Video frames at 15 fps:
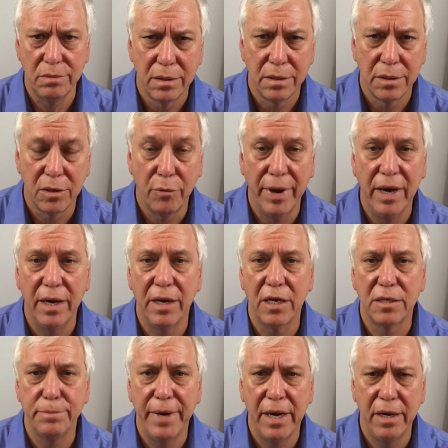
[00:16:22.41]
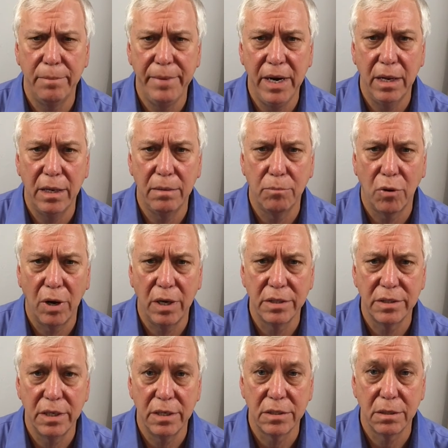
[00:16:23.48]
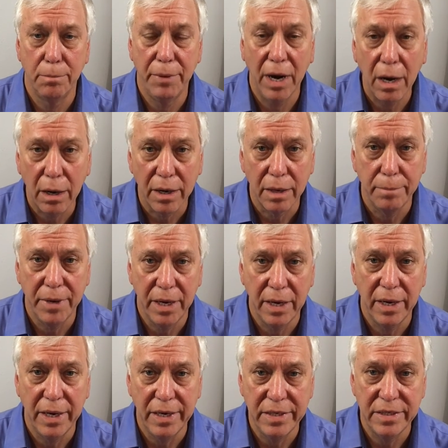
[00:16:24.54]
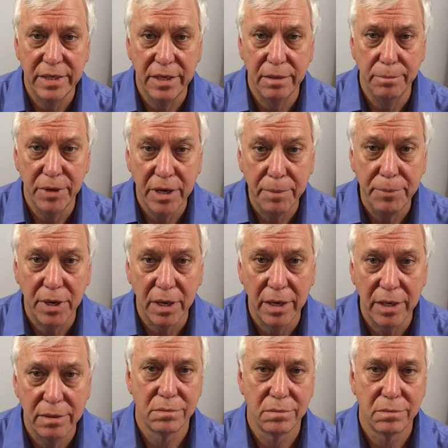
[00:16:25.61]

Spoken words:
the greatly expanded mail-in process apparently being easy to manipulate,